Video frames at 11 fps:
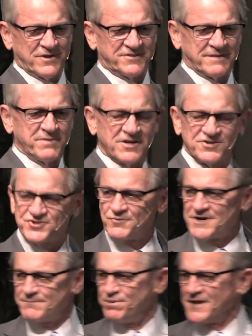with it because you
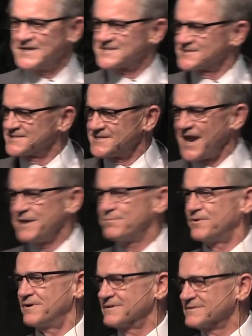want a place at the
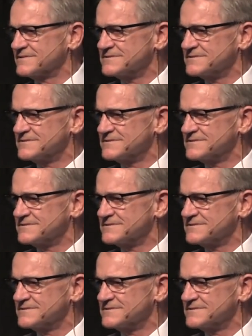table.